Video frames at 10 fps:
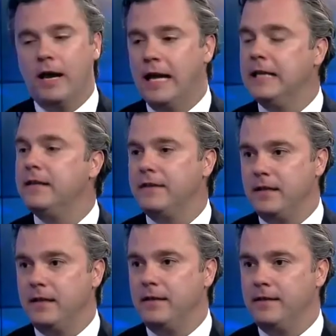
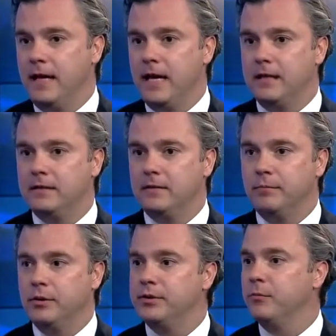Anything that
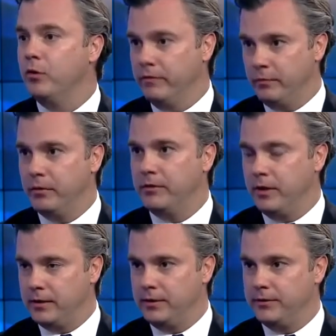puts more of a burden
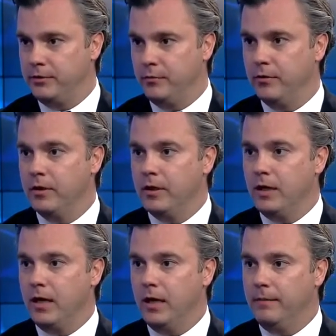on a consumer
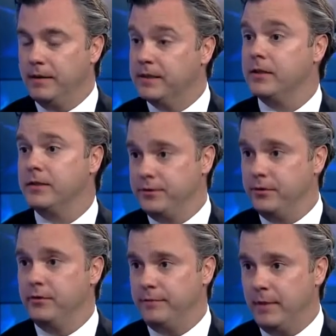is a
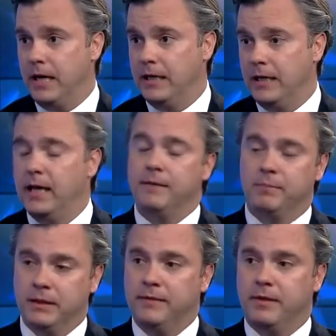concern of mine. I
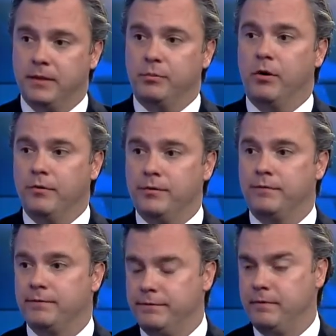believe that the pros
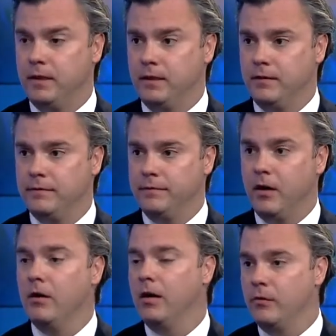
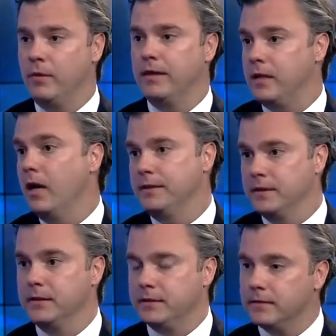far outweigh the cons
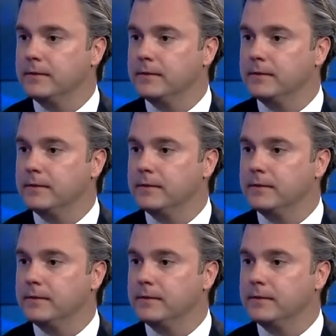in this.